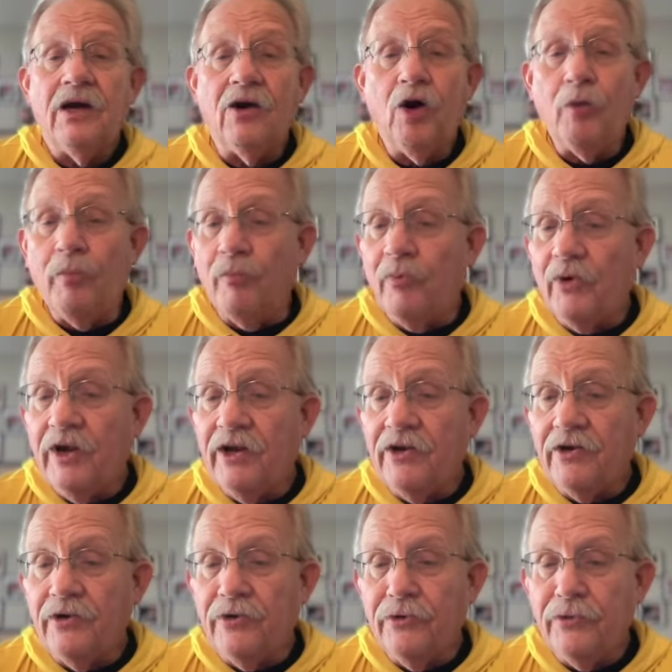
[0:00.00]
hope and pray
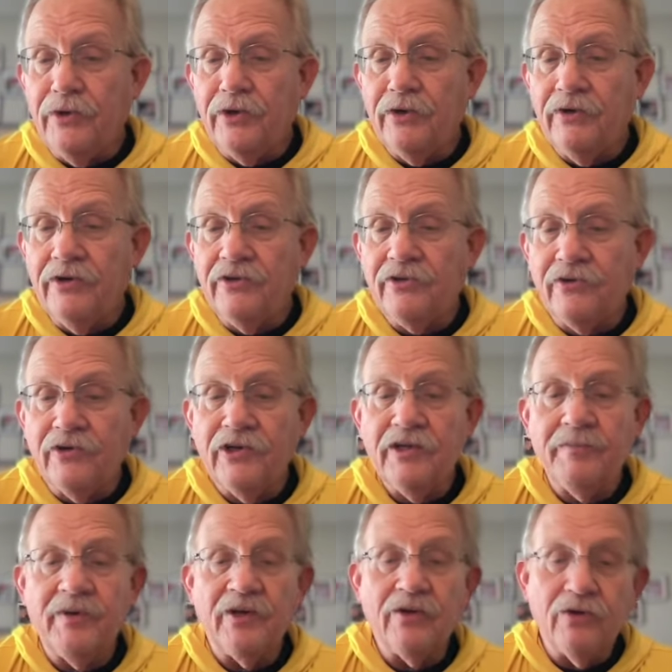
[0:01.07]
your new year is going
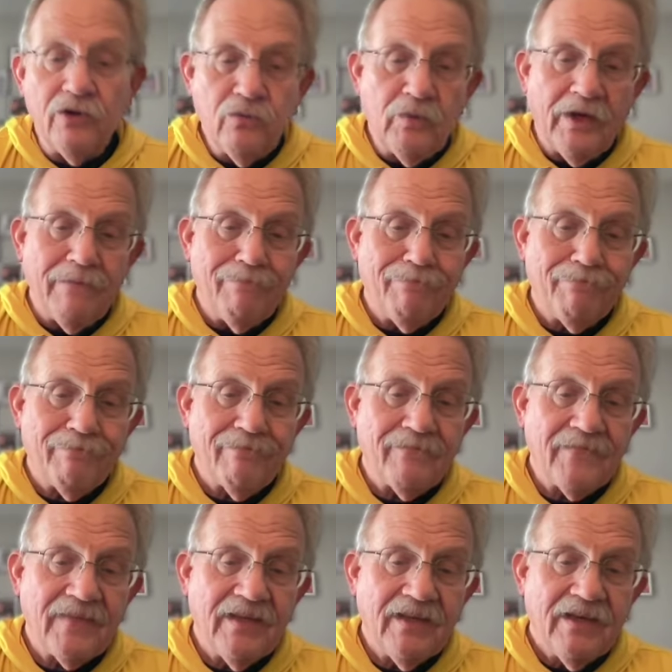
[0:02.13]
to be a good one.
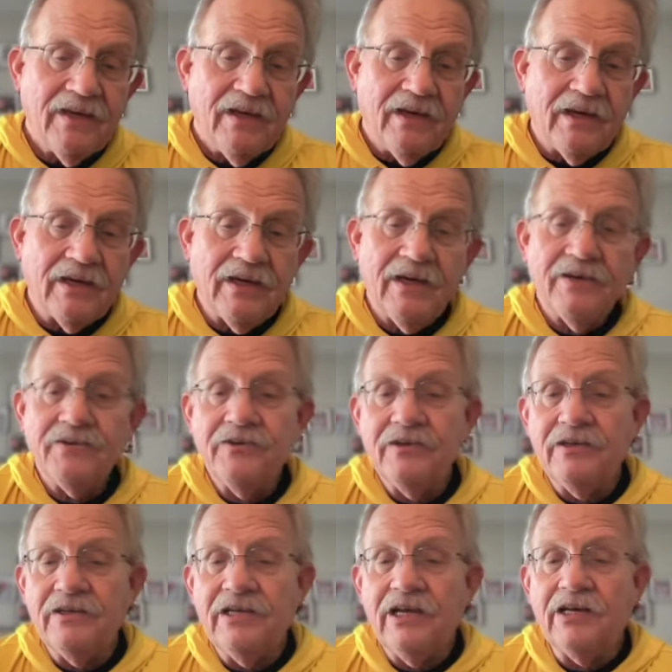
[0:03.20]
And I ask you
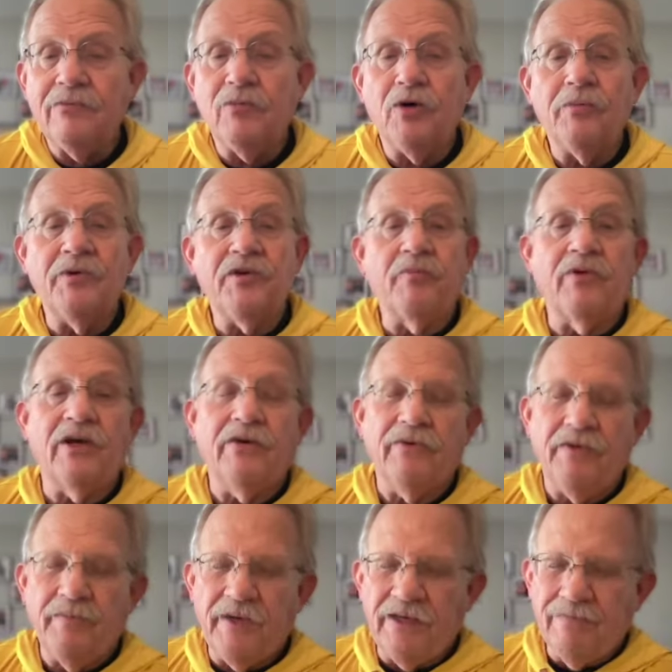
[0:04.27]
to take a moment to pray
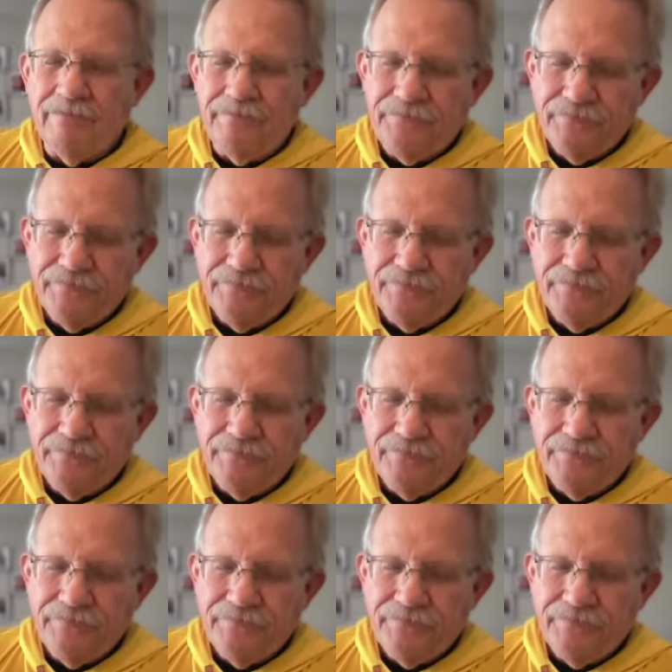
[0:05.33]
with me.